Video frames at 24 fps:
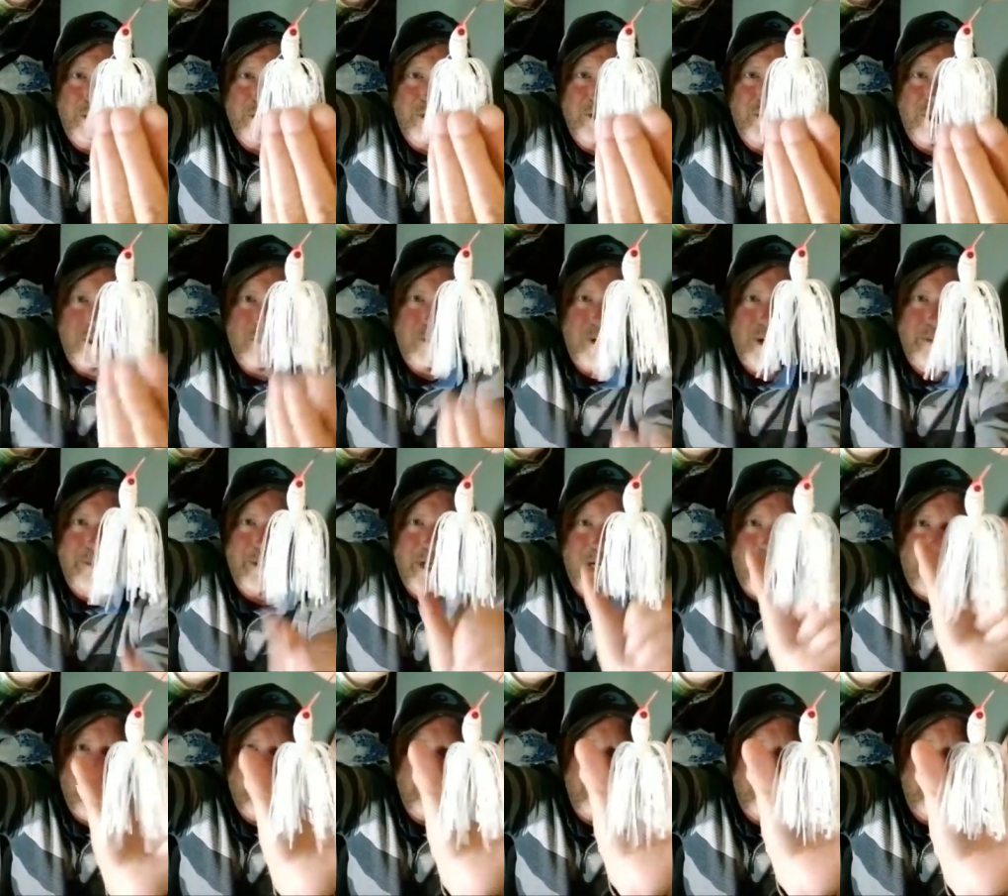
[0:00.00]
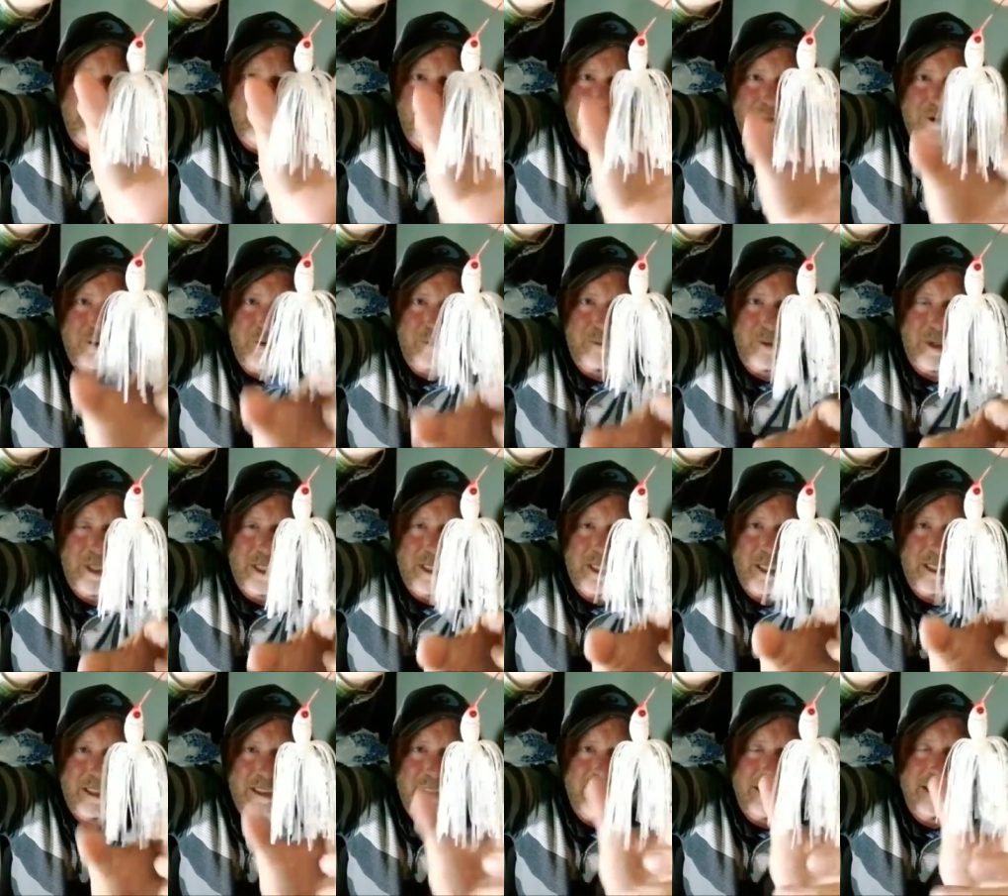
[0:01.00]
the skirt right behind it, with the skirts running
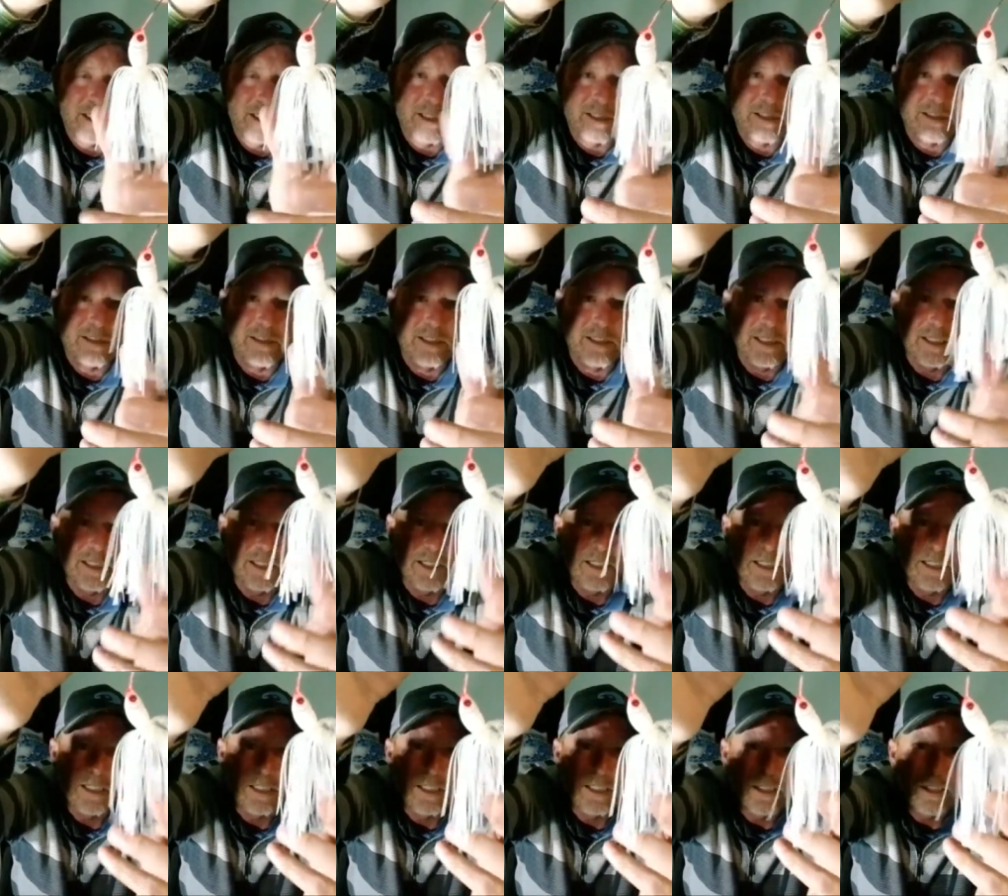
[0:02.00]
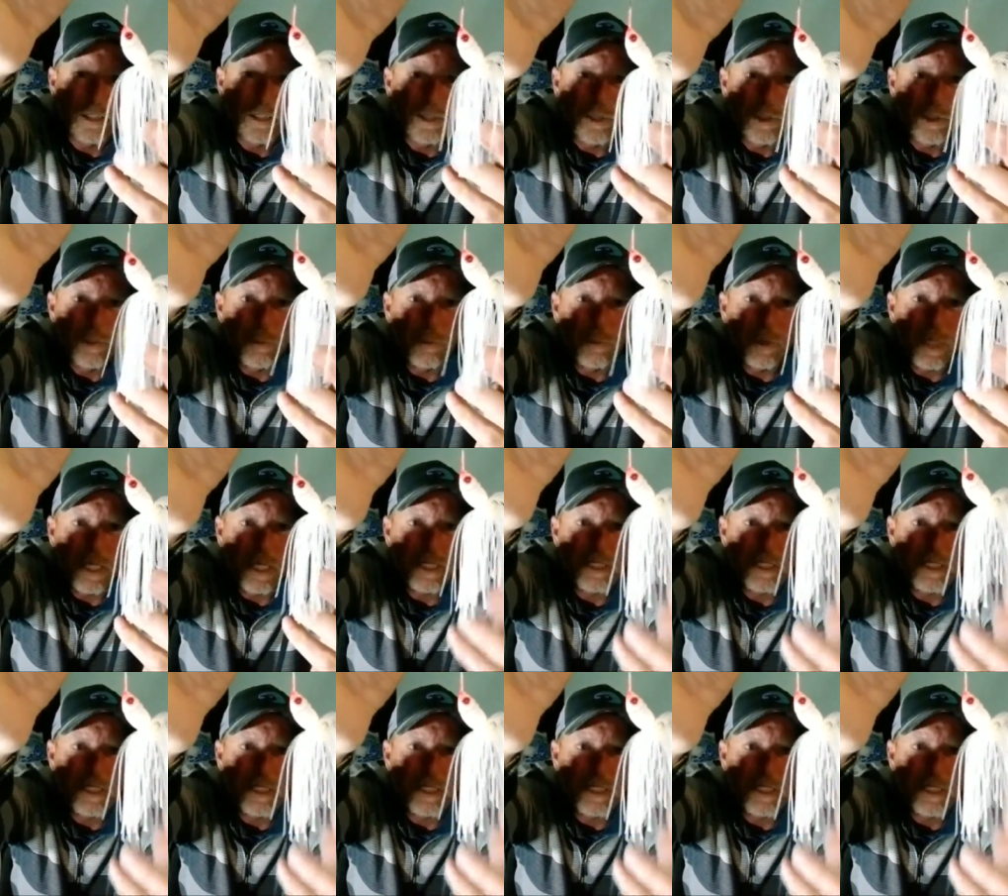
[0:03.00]
like this. When they